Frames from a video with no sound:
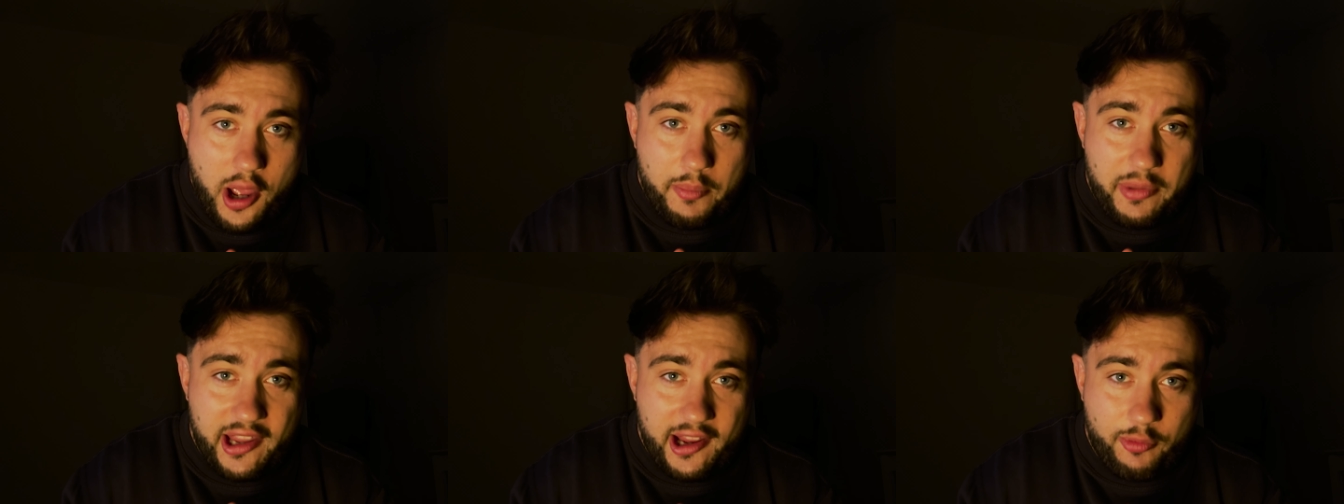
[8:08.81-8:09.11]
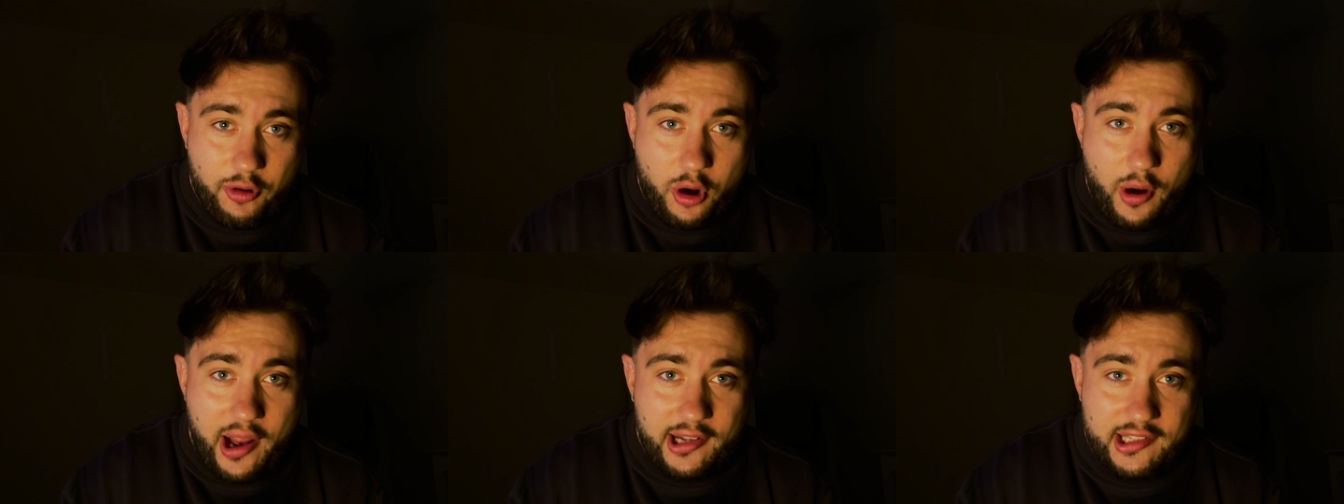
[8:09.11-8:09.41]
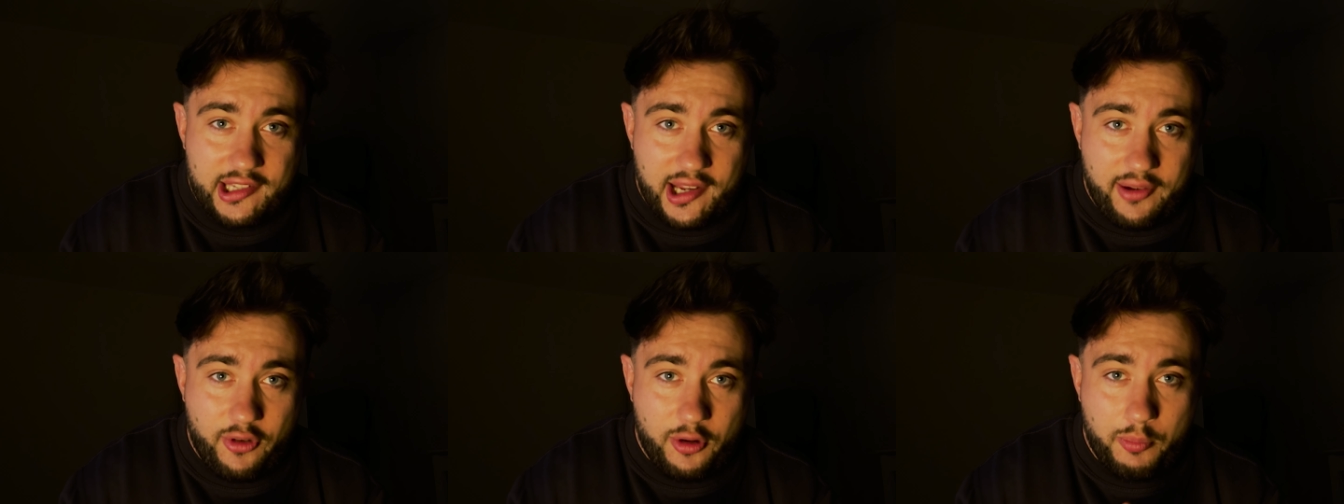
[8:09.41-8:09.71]
being
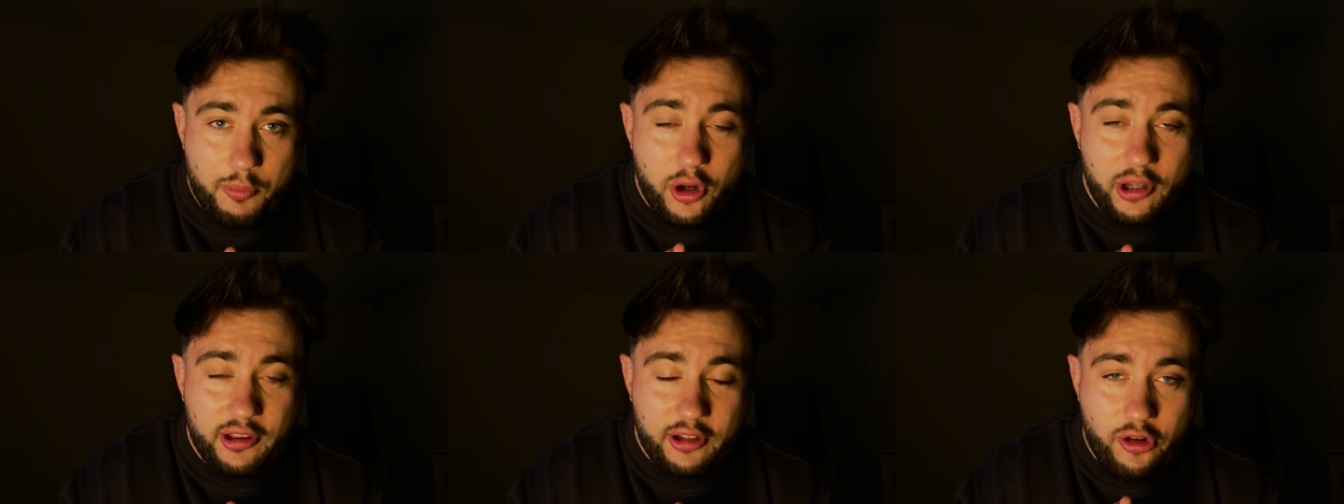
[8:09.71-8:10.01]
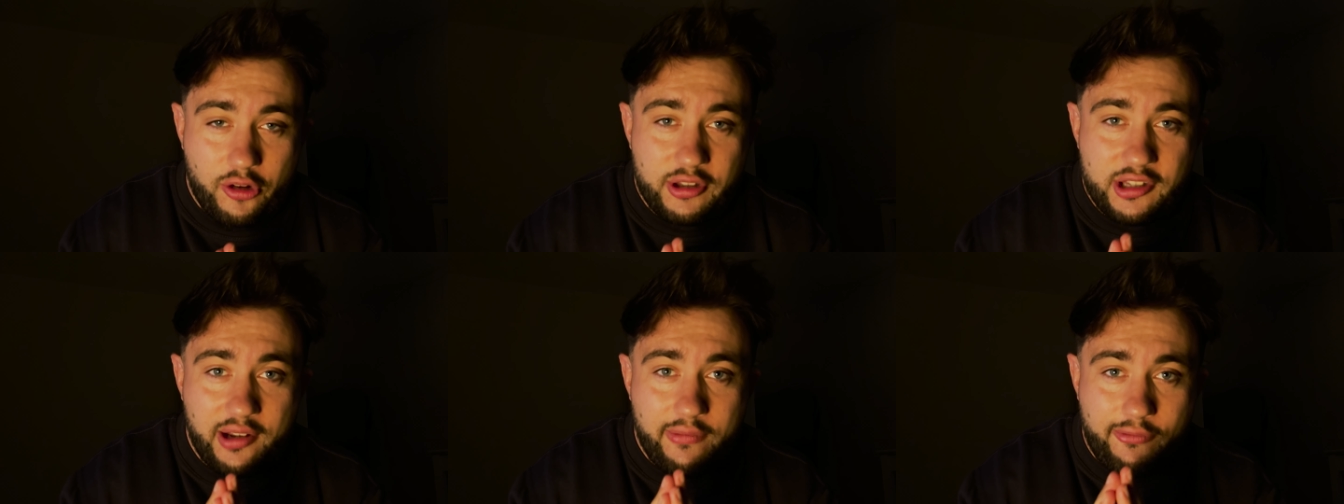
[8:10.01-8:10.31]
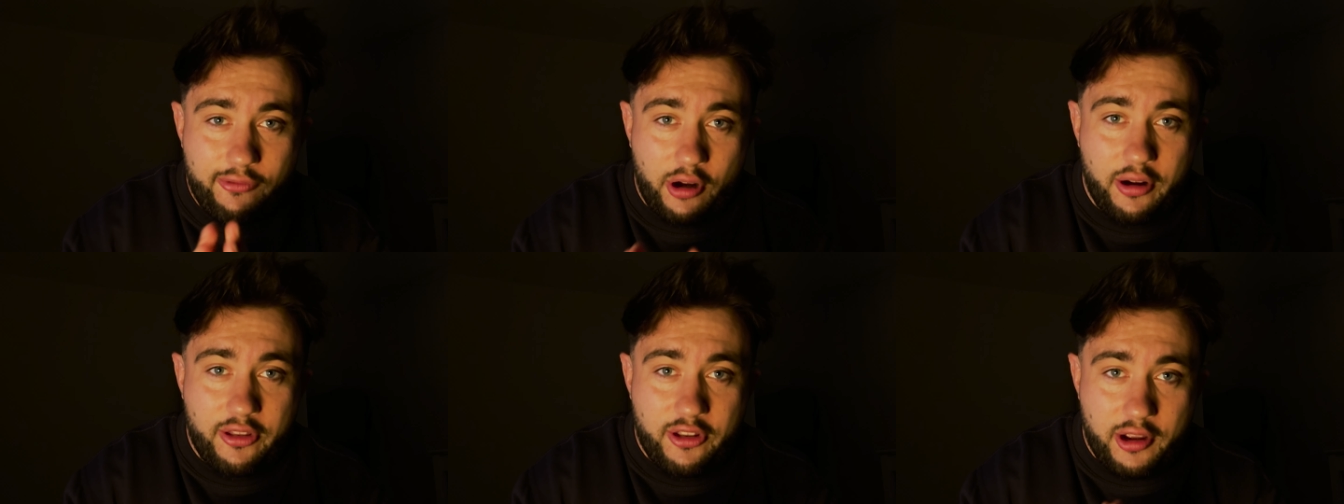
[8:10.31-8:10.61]
proactive and putting the content in
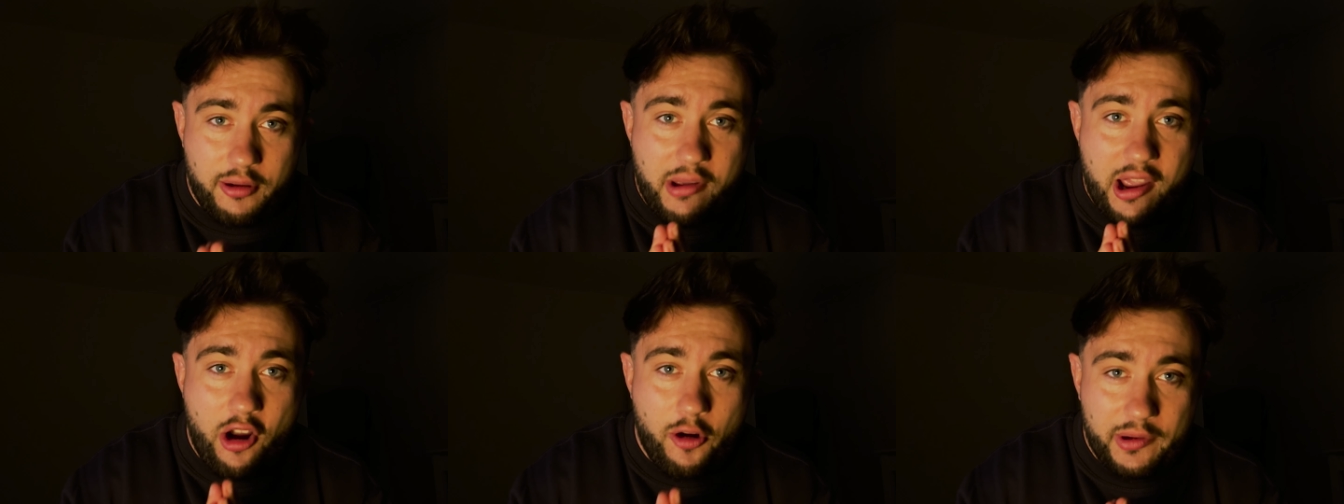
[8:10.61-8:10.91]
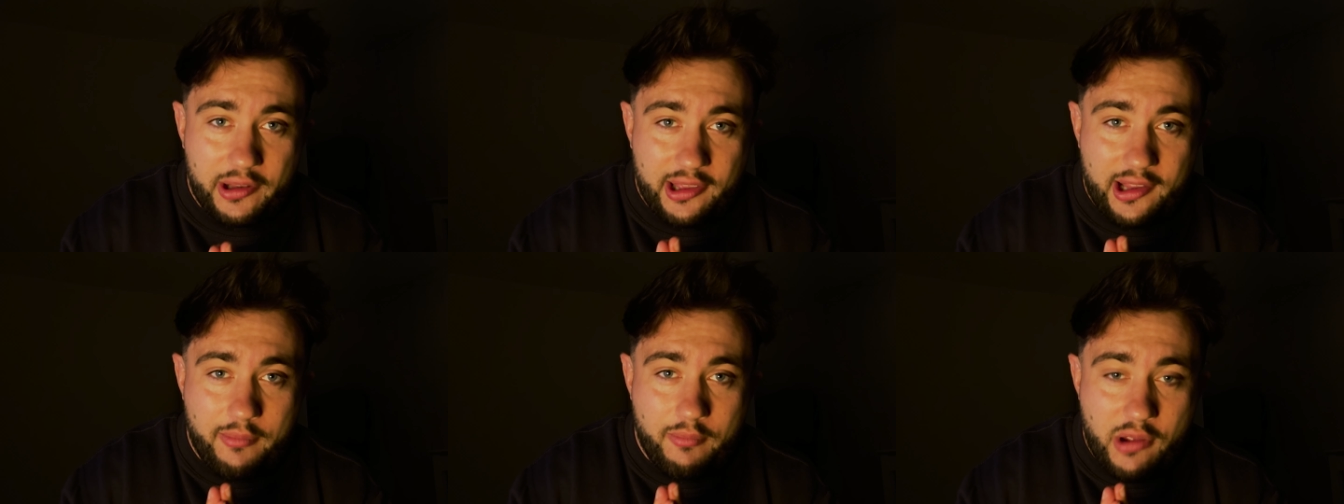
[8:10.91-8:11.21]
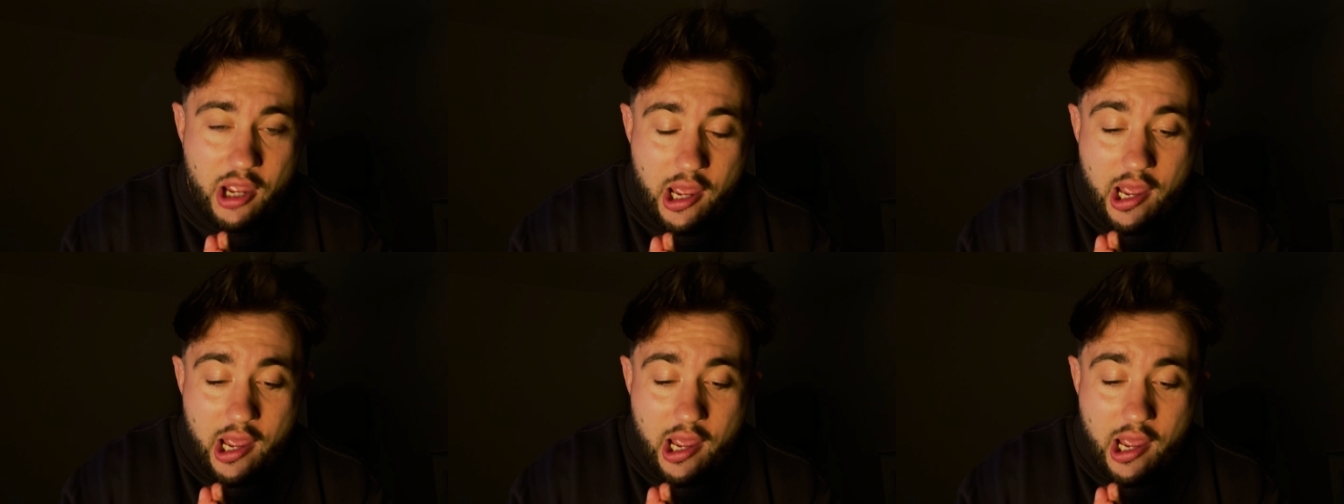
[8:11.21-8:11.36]
front of them helping them